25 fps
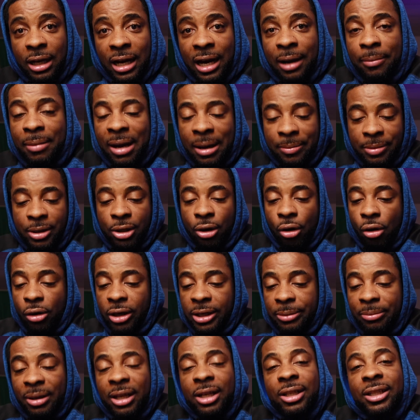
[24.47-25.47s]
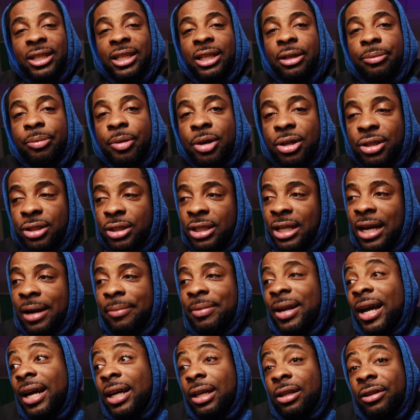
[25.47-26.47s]
I might be the only melanated person there.
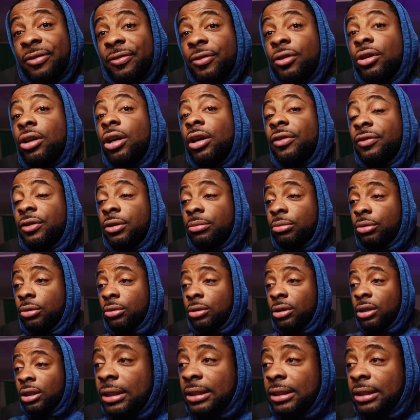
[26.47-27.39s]
I'm not gonna feel comfortable.